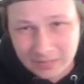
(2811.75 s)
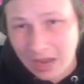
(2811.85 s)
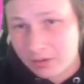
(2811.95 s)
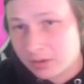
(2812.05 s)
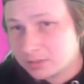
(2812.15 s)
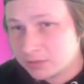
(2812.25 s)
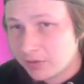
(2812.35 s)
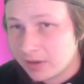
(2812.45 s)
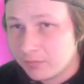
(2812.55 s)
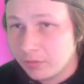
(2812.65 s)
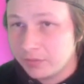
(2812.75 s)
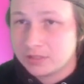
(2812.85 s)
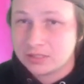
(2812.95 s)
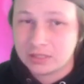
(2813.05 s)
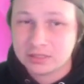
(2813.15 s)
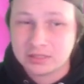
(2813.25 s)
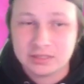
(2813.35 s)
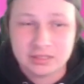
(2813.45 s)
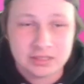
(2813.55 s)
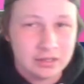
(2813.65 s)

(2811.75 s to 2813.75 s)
out comes his Vikavolt, and this sucks because this is going